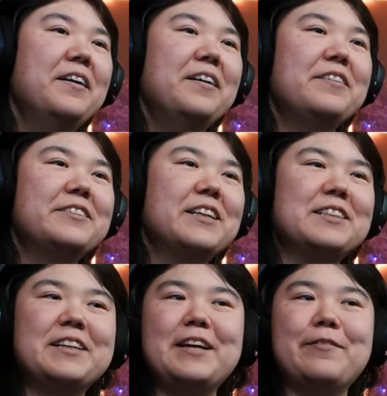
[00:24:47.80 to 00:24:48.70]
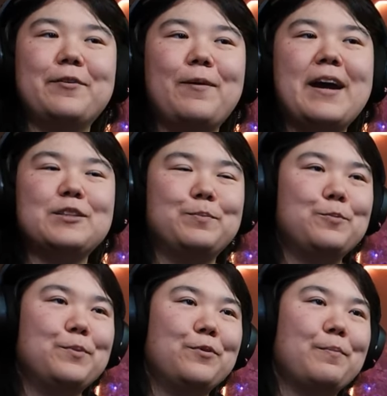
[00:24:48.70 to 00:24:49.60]
who doesn't give a rat's
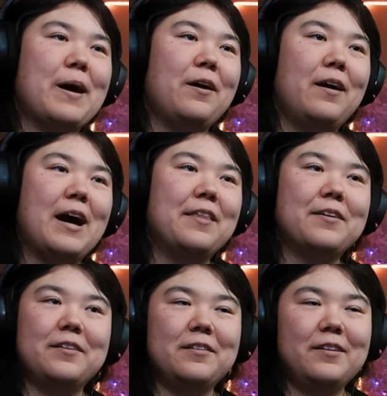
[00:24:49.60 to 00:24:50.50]
poo-poo about either